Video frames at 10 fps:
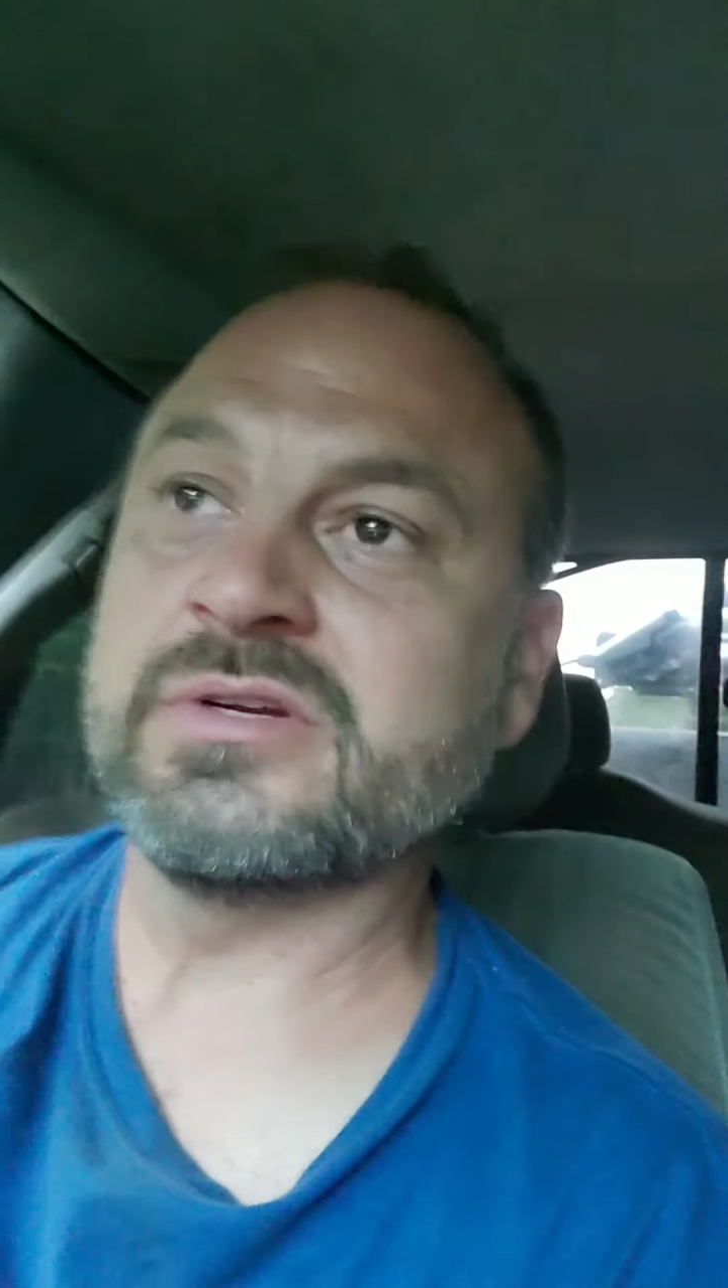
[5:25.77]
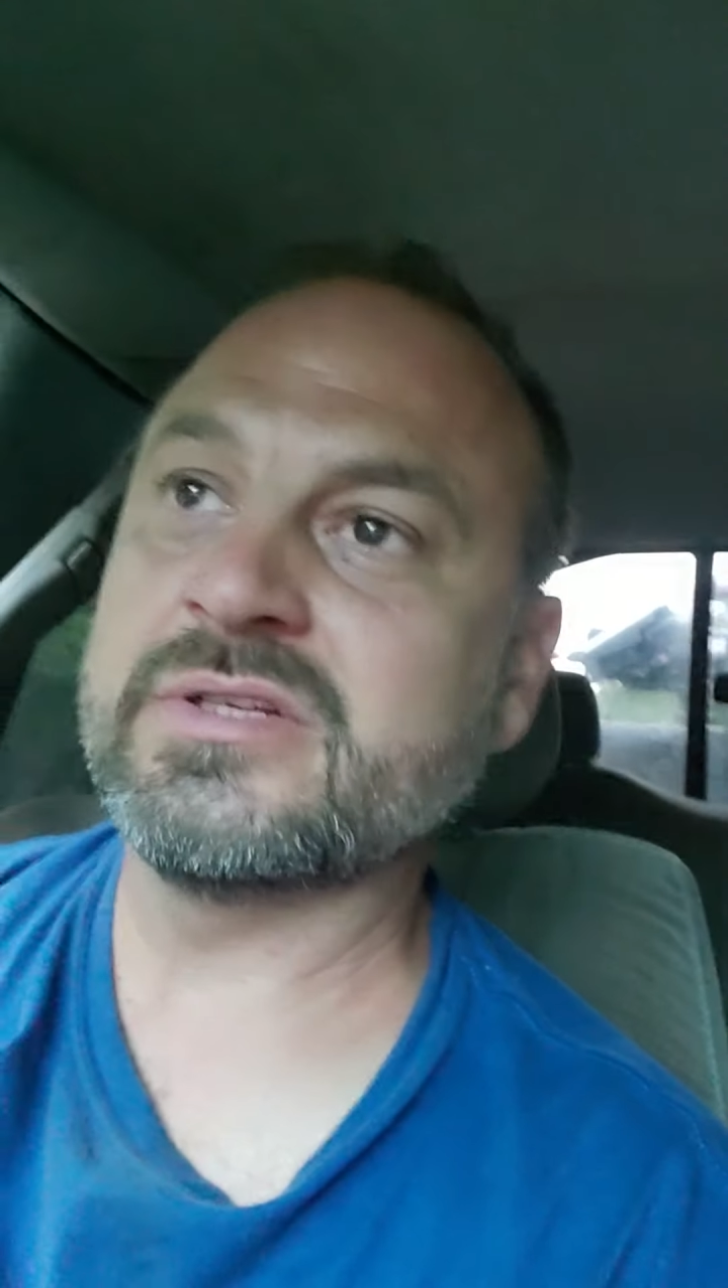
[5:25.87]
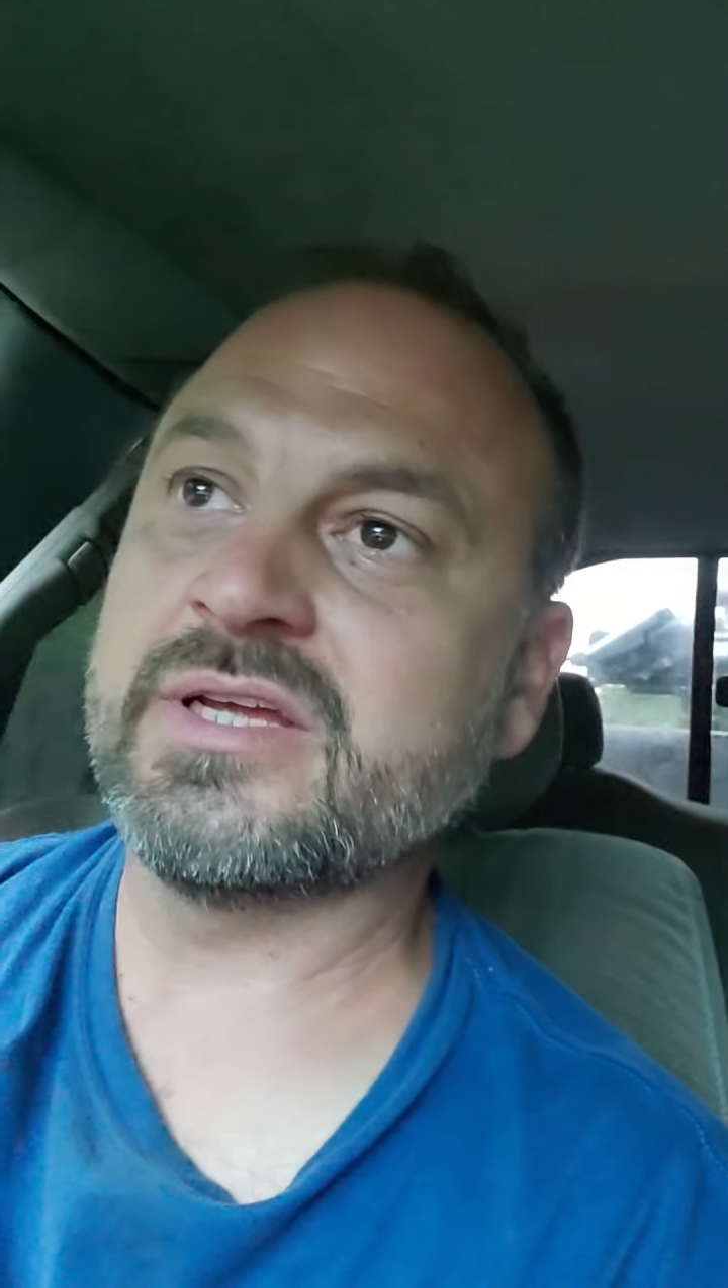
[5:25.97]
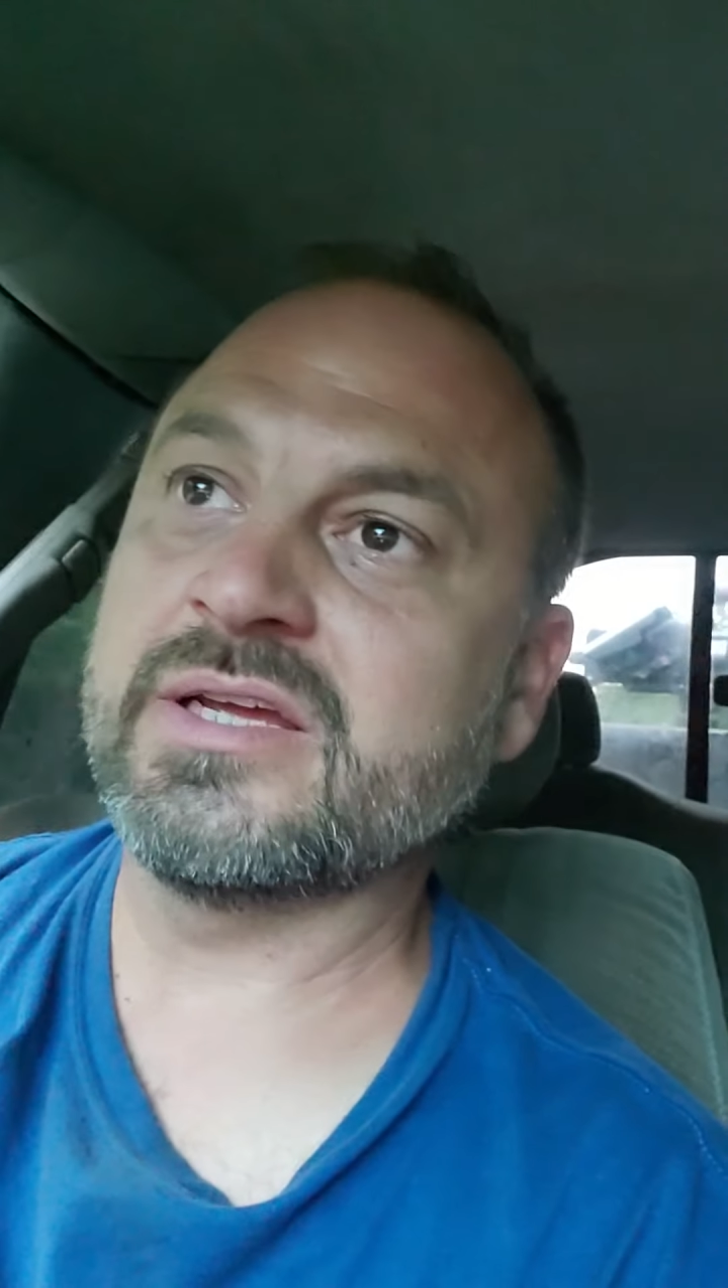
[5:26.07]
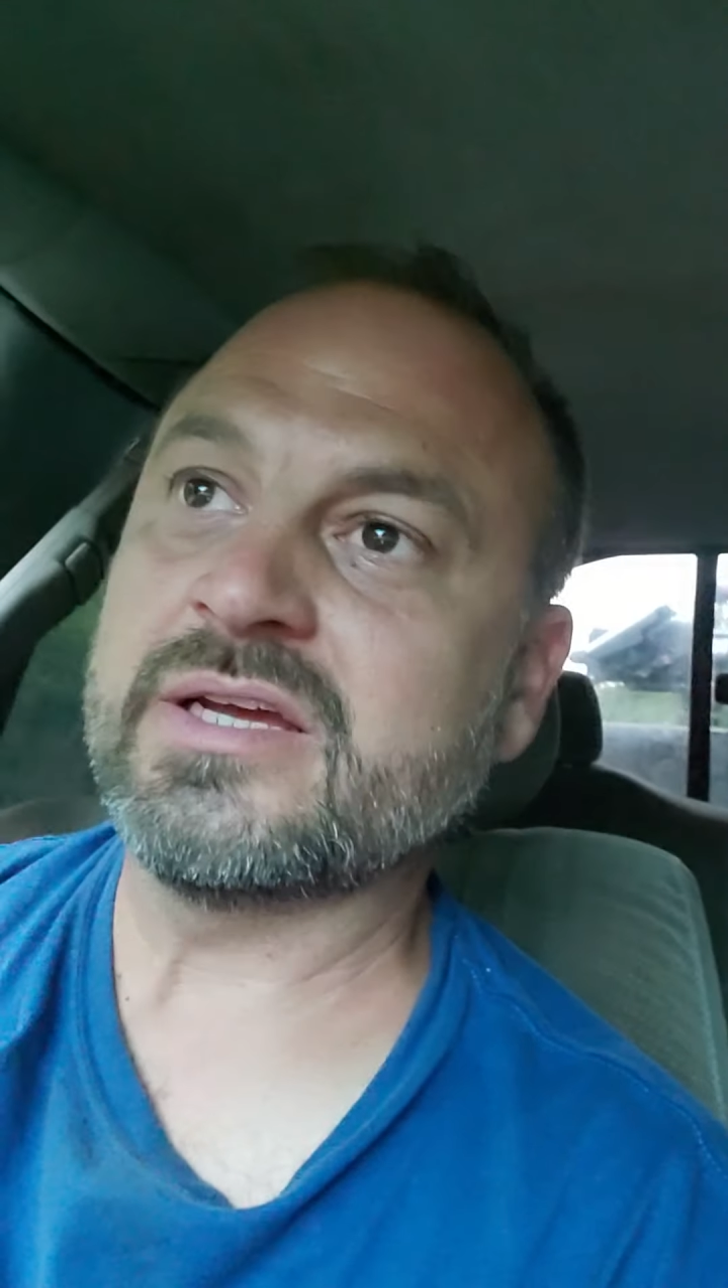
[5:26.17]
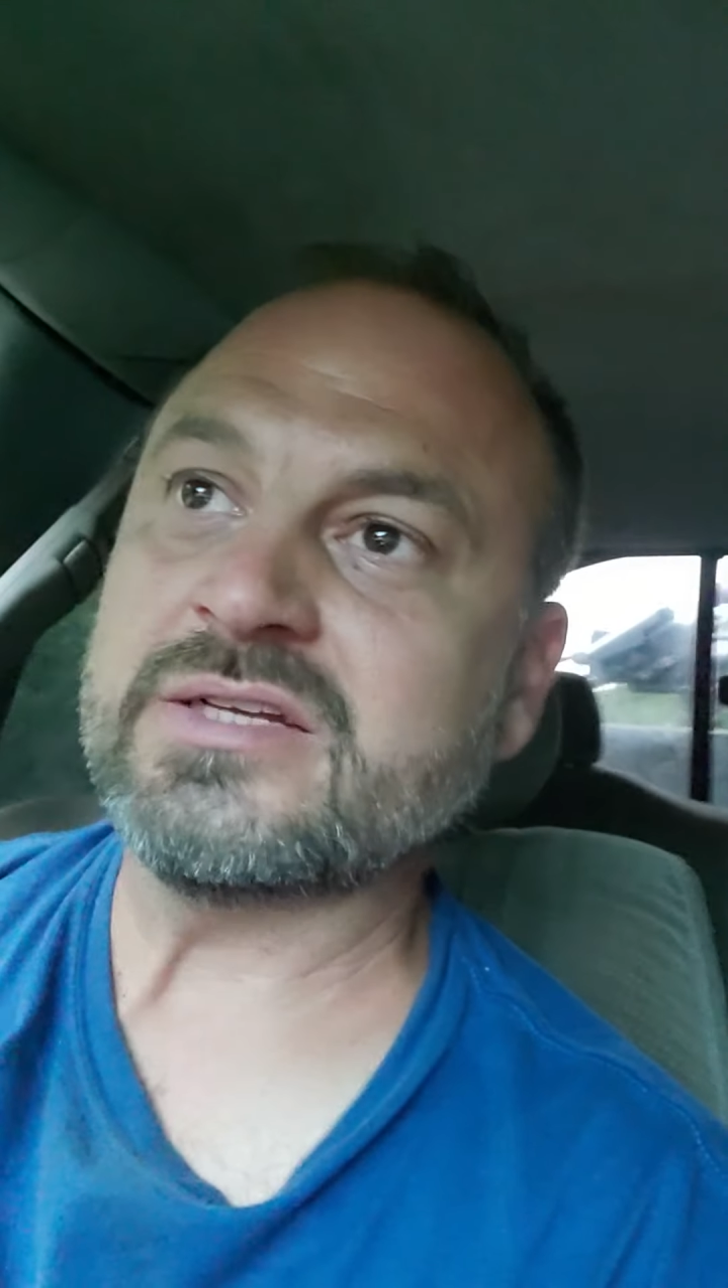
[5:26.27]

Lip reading: intake.